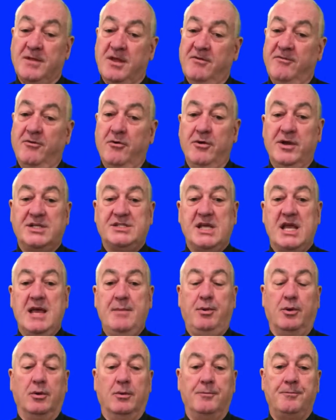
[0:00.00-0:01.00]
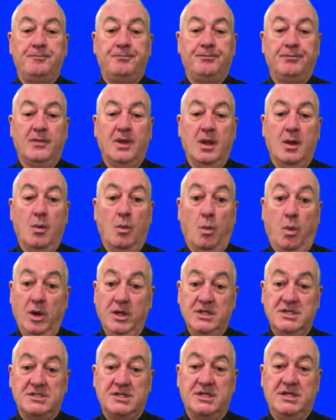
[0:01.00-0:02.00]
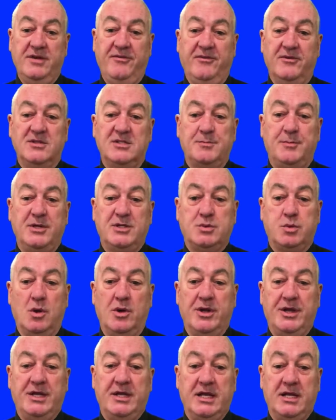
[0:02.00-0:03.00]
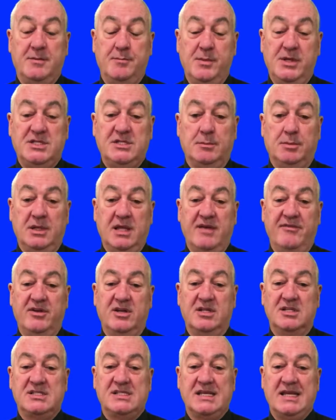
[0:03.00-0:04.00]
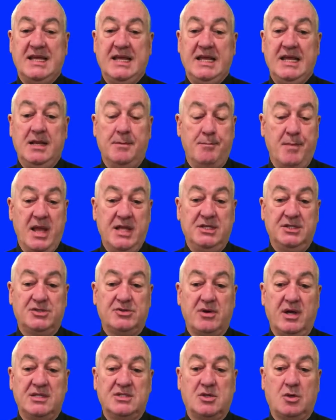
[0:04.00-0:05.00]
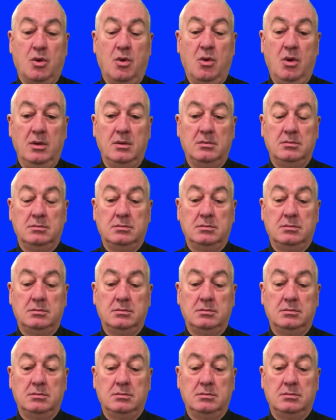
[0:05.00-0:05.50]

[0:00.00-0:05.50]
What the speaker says: For example, what is the difference between admissible evidence in a magistrate's court